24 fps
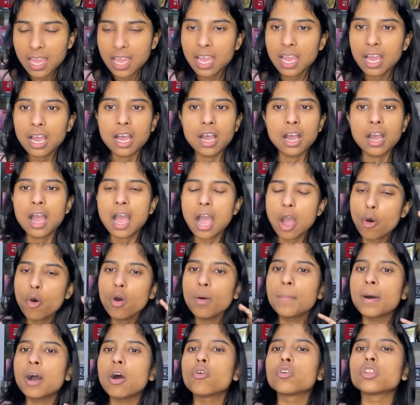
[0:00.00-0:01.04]
how
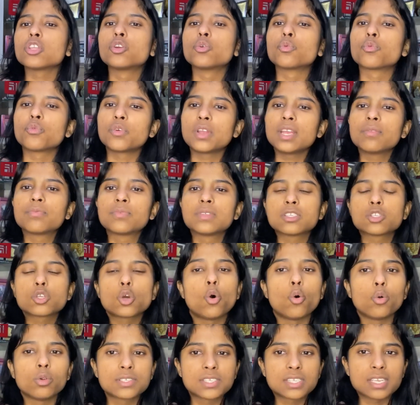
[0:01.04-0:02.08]
about you read this
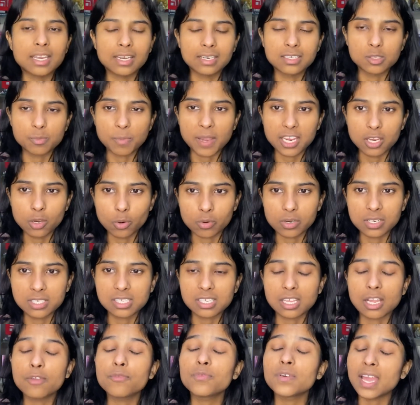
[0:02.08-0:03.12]
whole sentence by
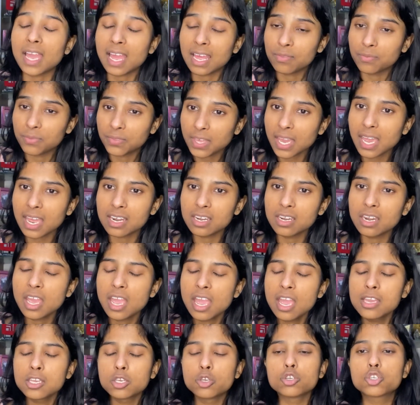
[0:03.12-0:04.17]
yourself and then
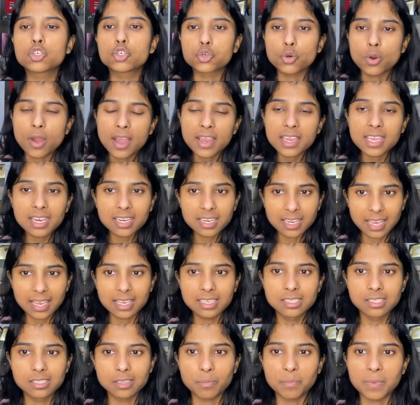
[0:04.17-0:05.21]
you try and guess
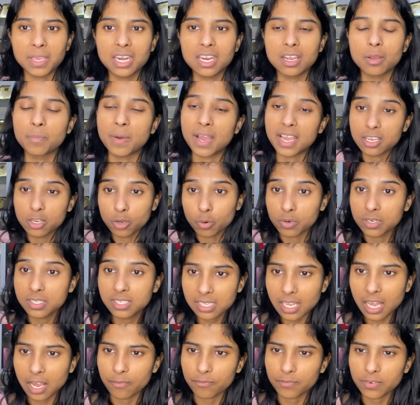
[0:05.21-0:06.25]
the meaning by
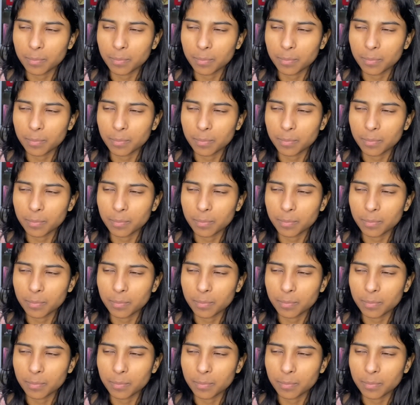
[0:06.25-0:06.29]
yourself.